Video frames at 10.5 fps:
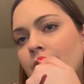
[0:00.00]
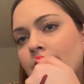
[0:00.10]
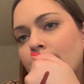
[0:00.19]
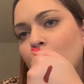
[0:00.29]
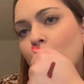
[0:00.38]

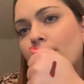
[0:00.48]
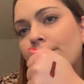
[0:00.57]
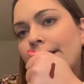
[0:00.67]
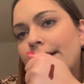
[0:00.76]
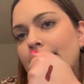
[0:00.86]
It's more of
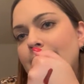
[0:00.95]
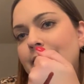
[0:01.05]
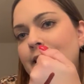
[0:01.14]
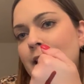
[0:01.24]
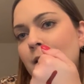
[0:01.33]
like a
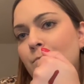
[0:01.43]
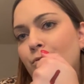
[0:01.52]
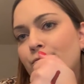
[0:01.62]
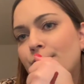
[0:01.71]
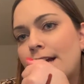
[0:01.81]
deep
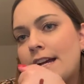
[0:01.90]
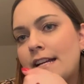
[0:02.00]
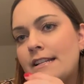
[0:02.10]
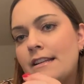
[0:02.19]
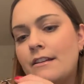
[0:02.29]

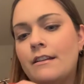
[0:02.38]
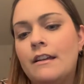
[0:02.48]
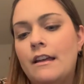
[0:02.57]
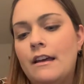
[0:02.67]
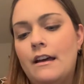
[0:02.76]
red,
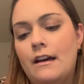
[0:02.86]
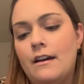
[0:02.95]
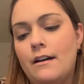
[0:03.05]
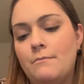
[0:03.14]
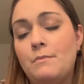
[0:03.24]

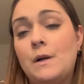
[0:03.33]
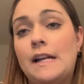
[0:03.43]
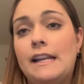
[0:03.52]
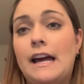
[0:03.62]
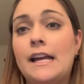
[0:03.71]
uh, but
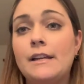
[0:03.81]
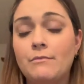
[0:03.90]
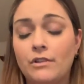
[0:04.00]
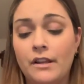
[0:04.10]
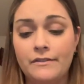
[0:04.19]
I
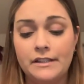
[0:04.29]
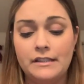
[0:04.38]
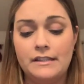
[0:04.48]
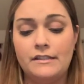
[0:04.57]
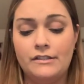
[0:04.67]
am loving
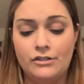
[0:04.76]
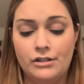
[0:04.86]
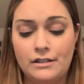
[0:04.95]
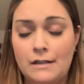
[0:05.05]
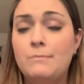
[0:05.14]
these
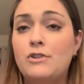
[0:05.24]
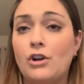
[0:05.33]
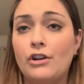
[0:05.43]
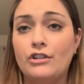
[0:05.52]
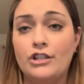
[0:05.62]
deep
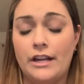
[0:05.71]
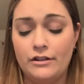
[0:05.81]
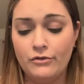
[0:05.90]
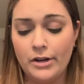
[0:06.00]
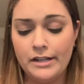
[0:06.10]
dark
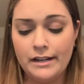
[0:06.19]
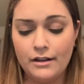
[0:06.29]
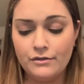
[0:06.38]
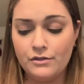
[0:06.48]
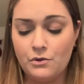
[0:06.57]
shades right
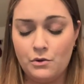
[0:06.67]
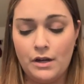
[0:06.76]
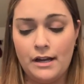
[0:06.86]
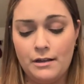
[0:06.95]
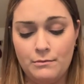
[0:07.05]
now, so
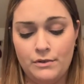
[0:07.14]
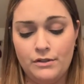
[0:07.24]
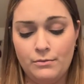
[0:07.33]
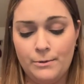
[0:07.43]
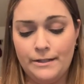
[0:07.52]
I am
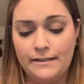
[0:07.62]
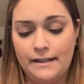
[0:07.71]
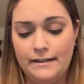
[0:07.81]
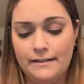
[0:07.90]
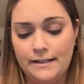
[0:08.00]
super
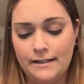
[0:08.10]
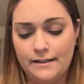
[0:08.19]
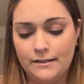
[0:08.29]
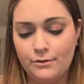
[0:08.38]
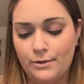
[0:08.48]
excited to get
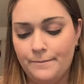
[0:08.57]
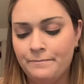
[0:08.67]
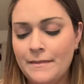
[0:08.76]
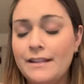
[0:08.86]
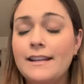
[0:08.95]
this one.
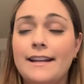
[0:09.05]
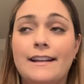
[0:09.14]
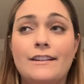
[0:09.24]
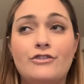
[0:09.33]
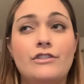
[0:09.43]
And
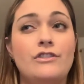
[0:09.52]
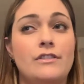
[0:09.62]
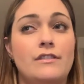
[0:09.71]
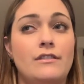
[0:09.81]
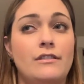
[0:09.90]
I actually
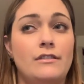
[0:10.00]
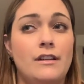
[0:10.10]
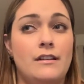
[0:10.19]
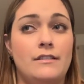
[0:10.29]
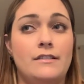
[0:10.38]
just
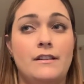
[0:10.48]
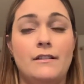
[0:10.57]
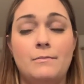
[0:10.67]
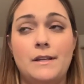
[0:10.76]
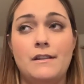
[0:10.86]
uh, snuck
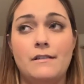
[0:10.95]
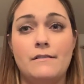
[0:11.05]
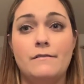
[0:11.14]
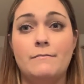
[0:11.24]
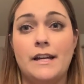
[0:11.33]
a peek
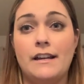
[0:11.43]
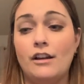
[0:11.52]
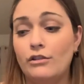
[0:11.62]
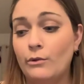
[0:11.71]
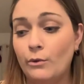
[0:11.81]
of my
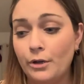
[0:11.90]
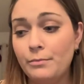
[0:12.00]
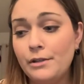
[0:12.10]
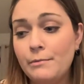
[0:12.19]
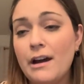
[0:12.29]
Allure
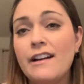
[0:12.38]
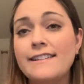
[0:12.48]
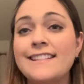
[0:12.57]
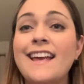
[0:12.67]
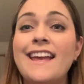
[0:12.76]
Beauty
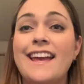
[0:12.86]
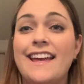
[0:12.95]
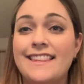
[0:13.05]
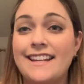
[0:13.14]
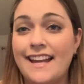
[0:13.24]
Box,
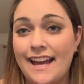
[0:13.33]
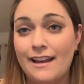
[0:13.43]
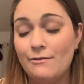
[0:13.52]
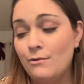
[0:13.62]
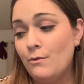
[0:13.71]
and they
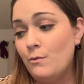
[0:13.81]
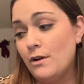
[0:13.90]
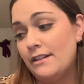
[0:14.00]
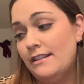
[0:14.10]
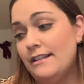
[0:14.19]
had
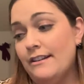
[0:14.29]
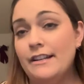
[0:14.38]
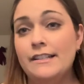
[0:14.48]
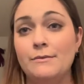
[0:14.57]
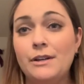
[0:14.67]
one in there
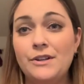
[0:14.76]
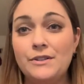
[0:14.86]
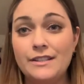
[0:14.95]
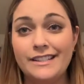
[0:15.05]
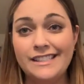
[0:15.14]
as well,
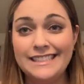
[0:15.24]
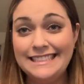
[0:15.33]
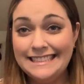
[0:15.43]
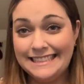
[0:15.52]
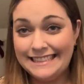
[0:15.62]
so
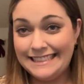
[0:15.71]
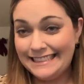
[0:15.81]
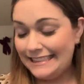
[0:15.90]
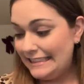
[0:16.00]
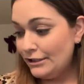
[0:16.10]

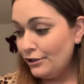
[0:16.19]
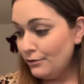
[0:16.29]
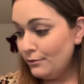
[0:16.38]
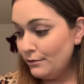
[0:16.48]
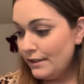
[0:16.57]
two
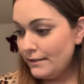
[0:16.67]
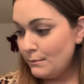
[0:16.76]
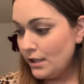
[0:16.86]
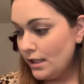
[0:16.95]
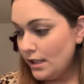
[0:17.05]
this
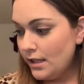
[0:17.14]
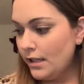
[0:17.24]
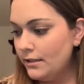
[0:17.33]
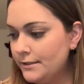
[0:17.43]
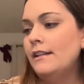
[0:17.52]
month.
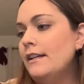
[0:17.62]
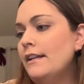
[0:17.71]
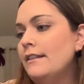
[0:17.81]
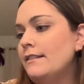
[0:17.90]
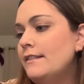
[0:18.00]

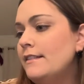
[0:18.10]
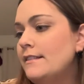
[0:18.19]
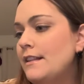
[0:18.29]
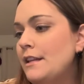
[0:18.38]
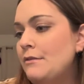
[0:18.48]
This
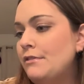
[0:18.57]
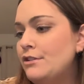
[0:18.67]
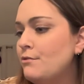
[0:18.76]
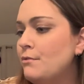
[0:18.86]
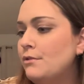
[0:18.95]
is the
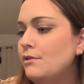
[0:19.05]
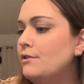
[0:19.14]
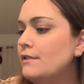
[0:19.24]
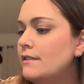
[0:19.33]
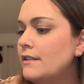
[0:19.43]

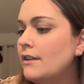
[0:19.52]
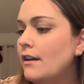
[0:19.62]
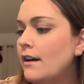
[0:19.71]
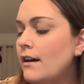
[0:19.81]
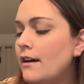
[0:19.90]
Rituals,
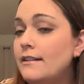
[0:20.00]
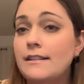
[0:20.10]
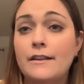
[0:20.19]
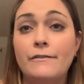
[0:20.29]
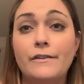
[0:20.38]
uh,
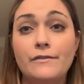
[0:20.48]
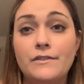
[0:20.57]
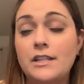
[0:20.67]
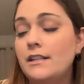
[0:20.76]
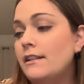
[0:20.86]
day
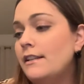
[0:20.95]
15.